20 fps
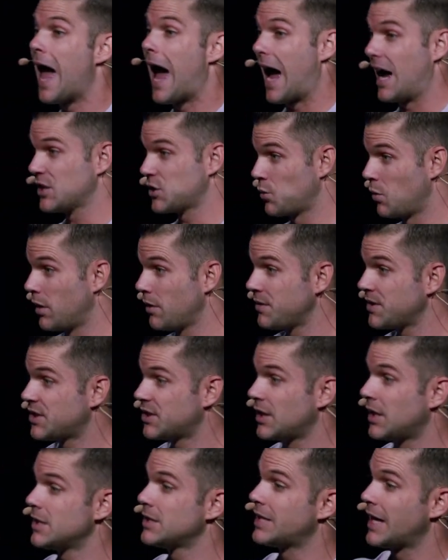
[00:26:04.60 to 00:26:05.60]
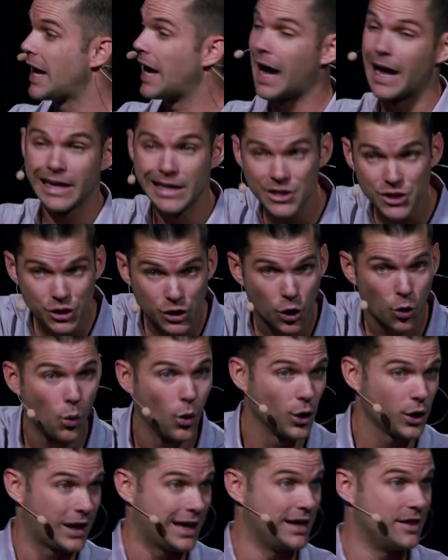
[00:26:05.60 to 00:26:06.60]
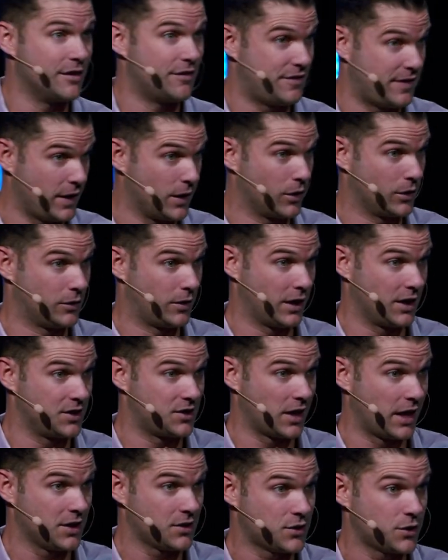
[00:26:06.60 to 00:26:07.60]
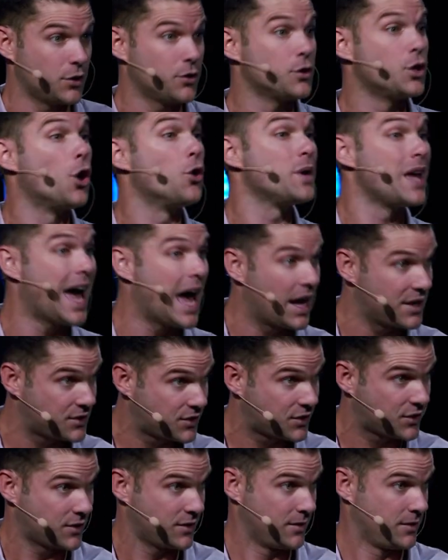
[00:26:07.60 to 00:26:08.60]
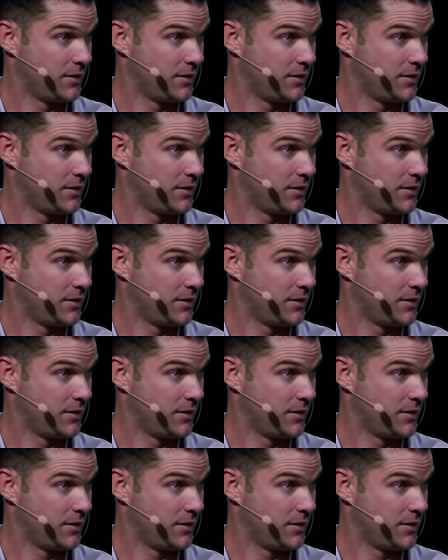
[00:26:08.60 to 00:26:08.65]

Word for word: asks one of his sons, Hey, I need you to go work in the field. His answer, No, yes.